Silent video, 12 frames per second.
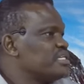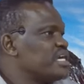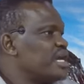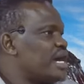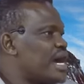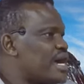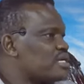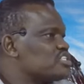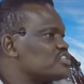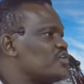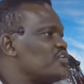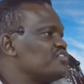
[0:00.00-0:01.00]
the
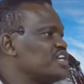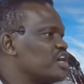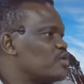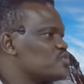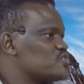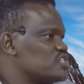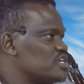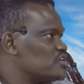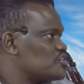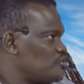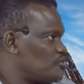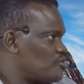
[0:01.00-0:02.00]
art of
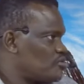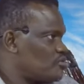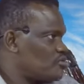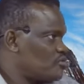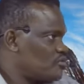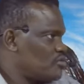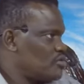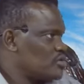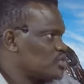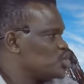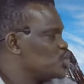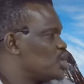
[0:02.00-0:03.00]
negotiation.
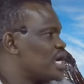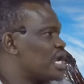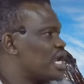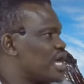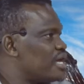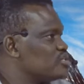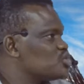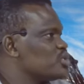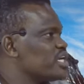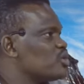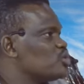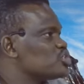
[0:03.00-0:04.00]
You can learn to
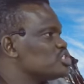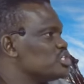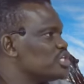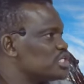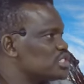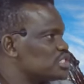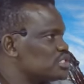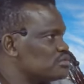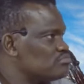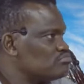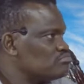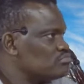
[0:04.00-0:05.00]
negotiate.
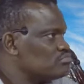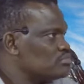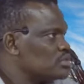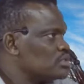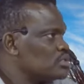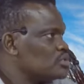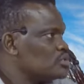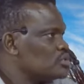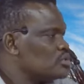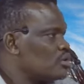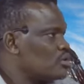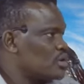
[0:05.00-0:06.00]

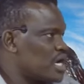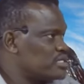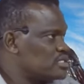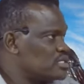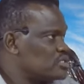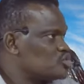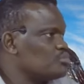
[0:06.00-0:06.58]
Mm-hmm. All right? To